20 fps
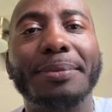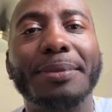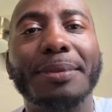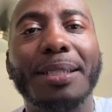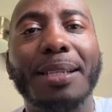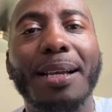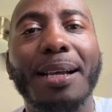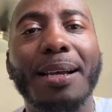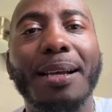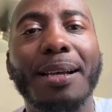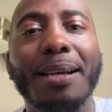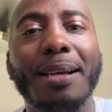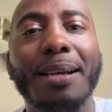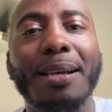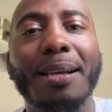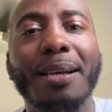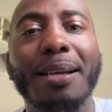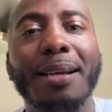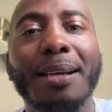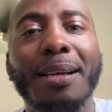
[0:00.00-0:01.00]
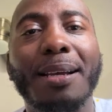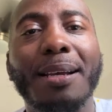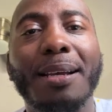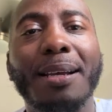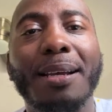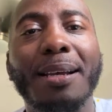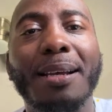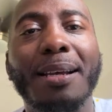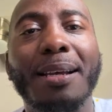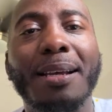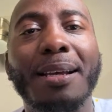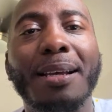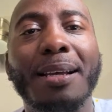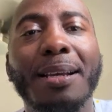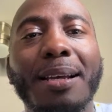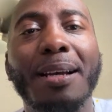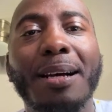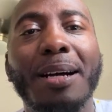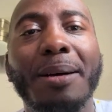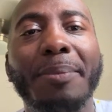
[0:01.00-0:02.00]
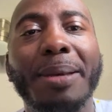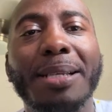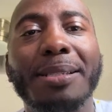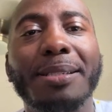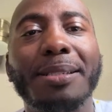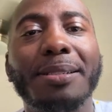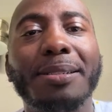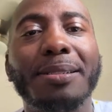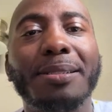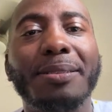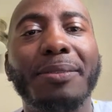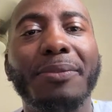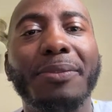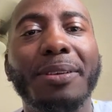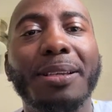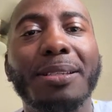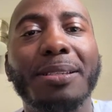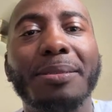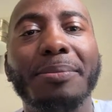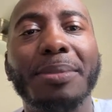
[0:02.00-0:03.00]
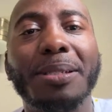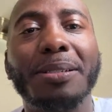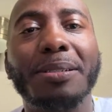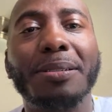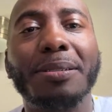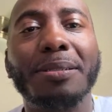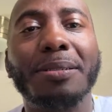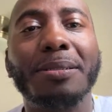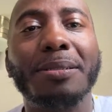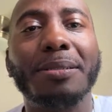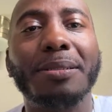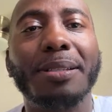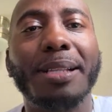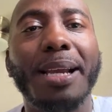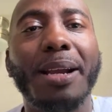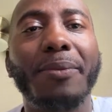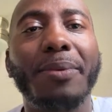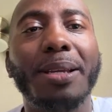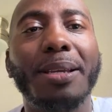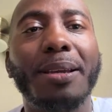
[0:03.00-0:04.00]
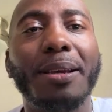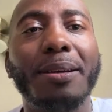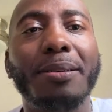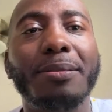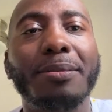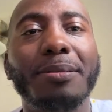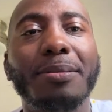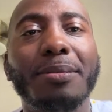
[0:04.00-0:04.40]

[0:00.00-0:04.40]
All messages are visible. There we go.